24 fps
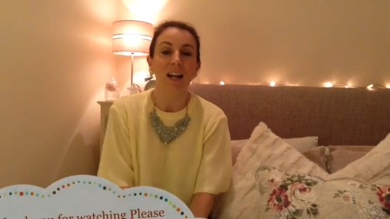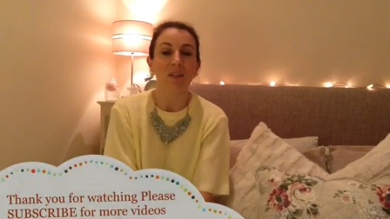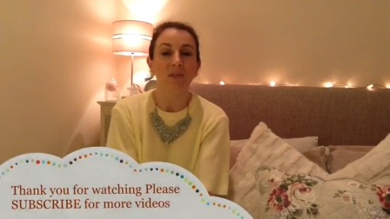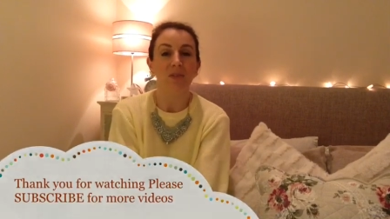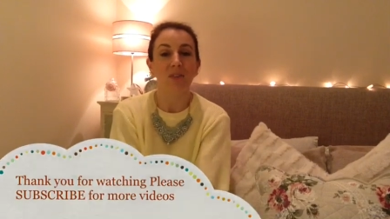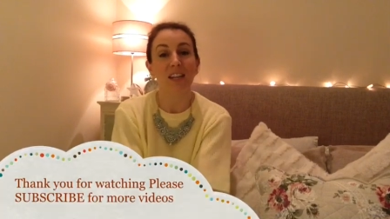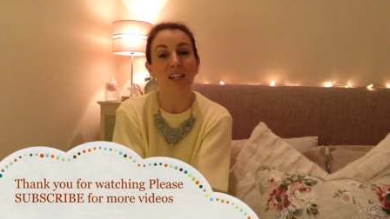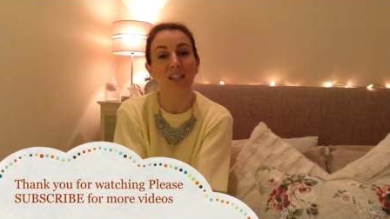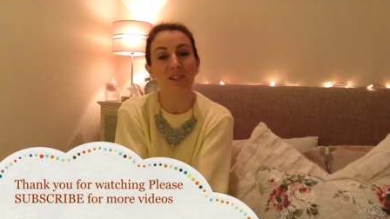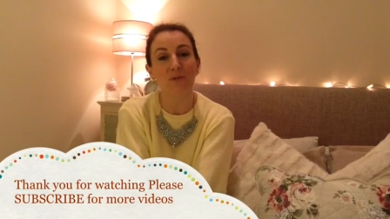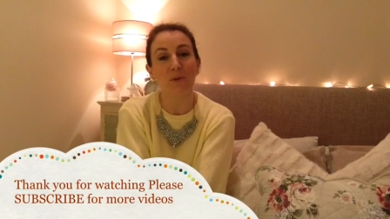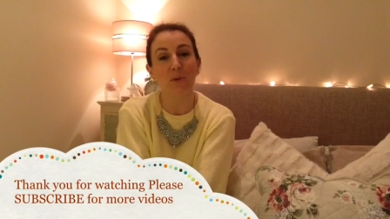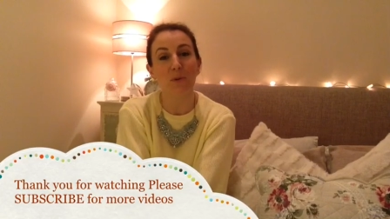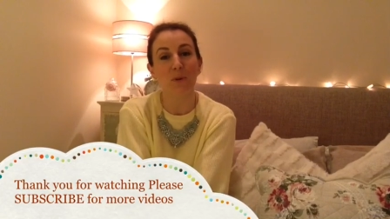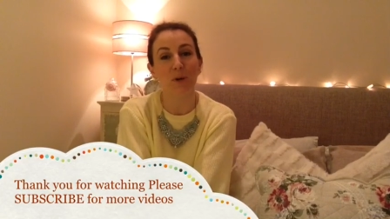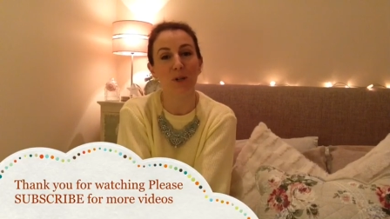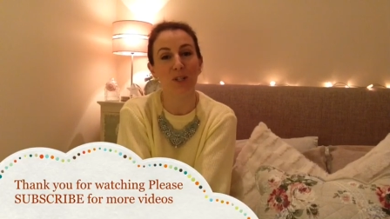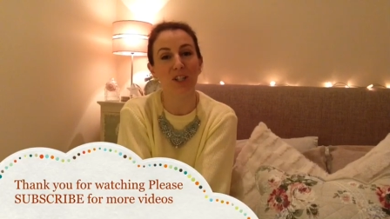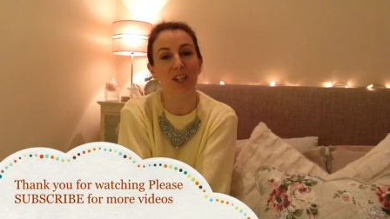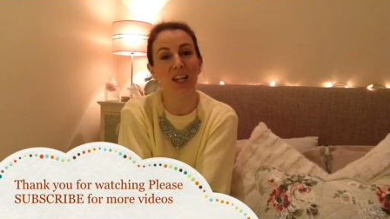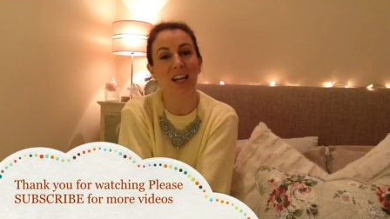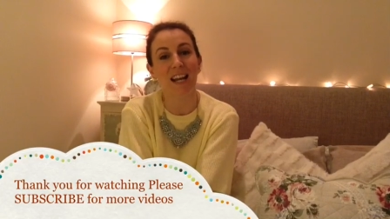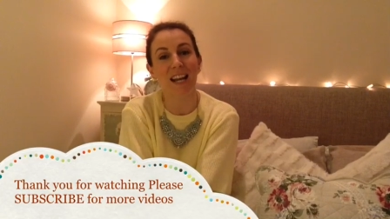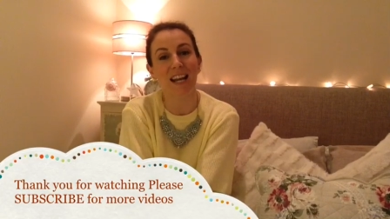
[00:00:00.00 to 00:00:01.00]
Thanks for
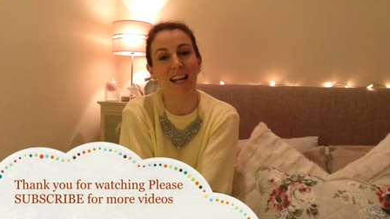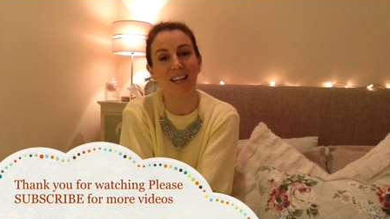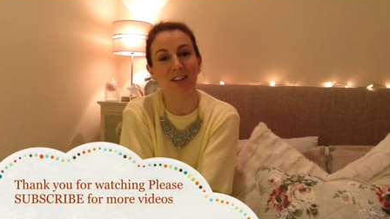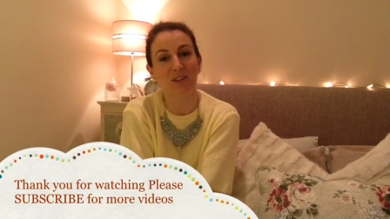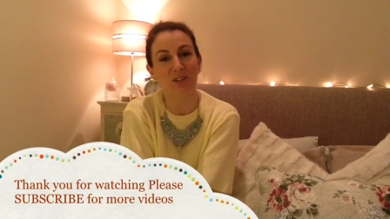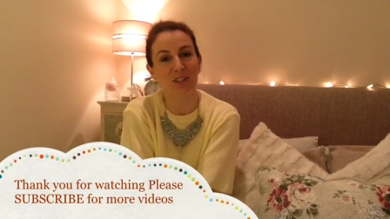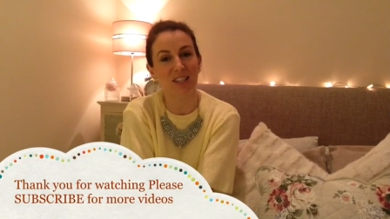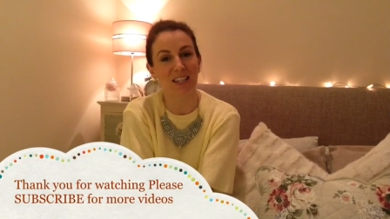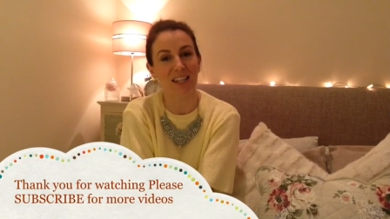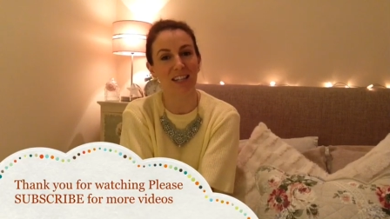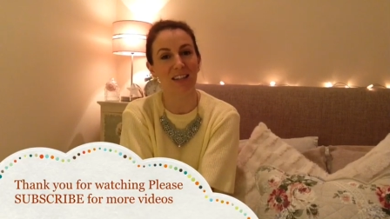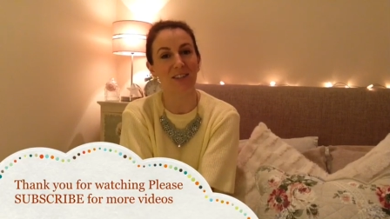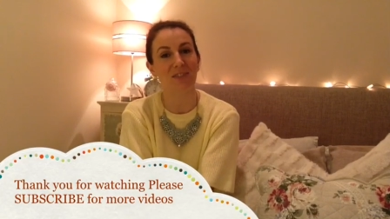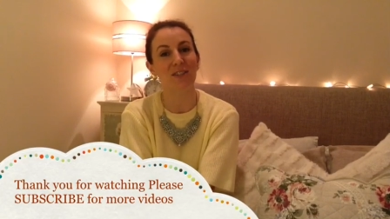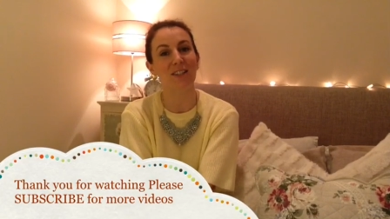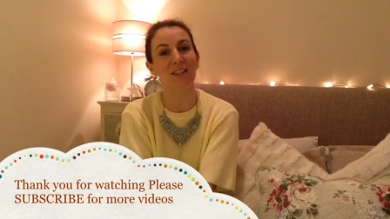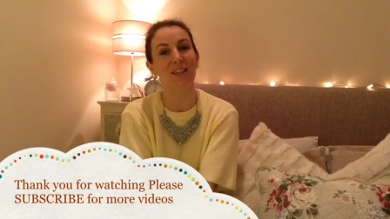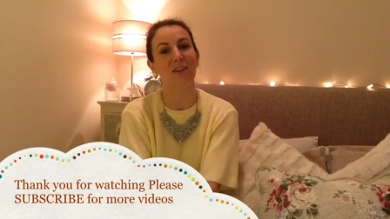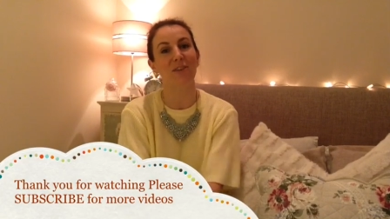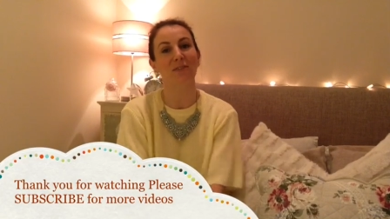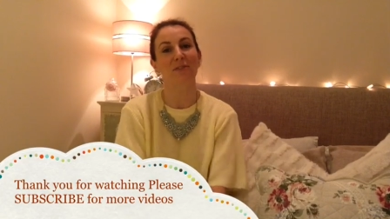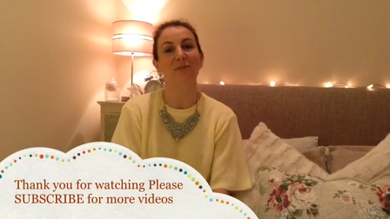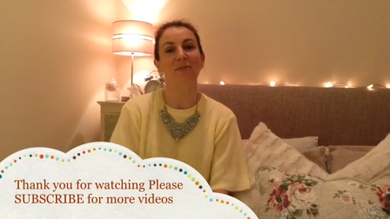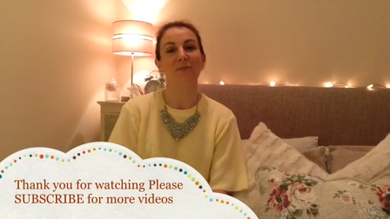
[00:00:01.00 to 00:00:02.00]
watching and I'll see you
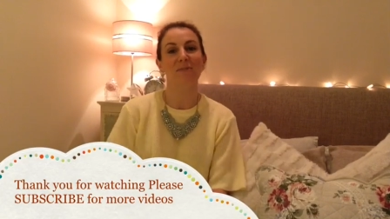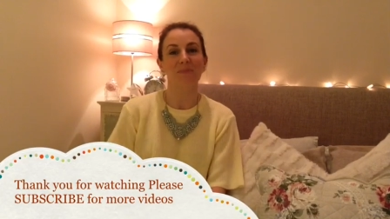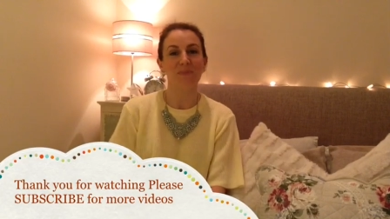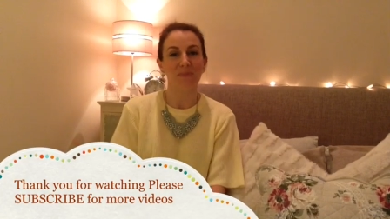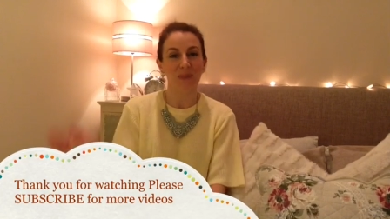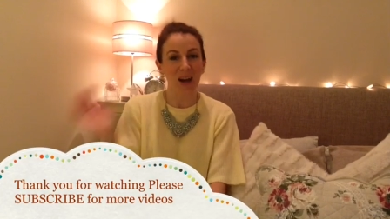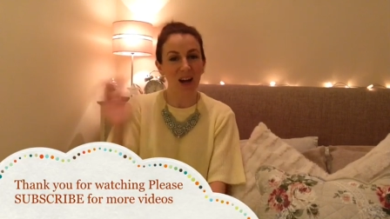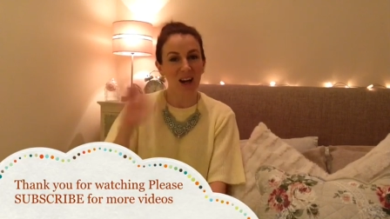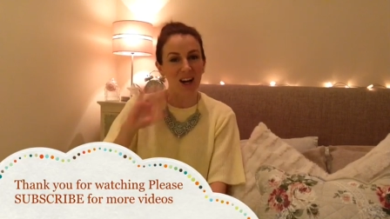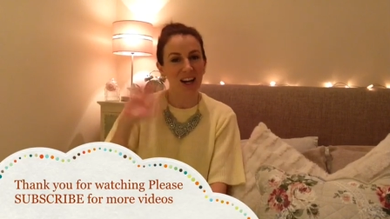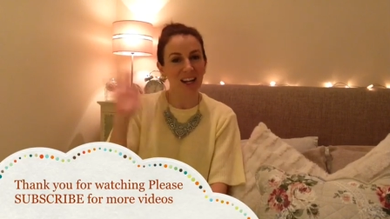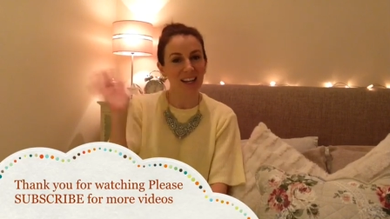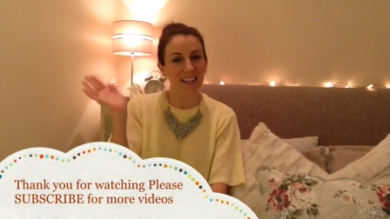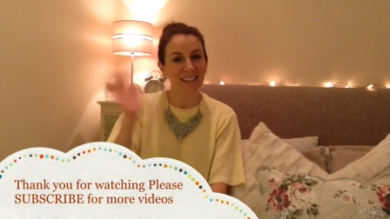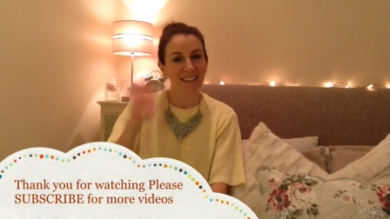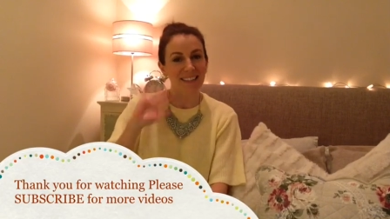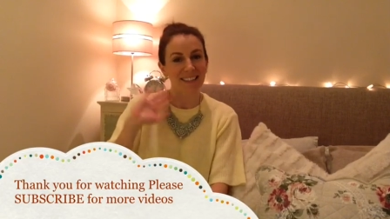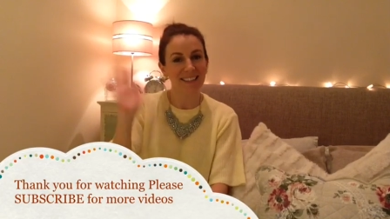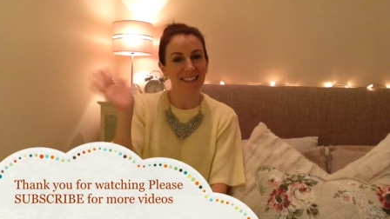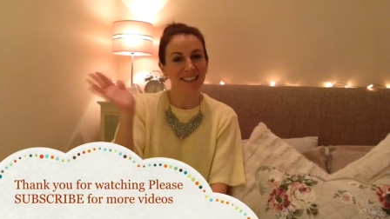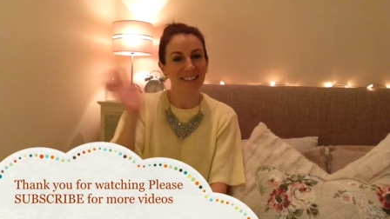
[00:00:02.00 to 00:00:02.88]
soon. Bye!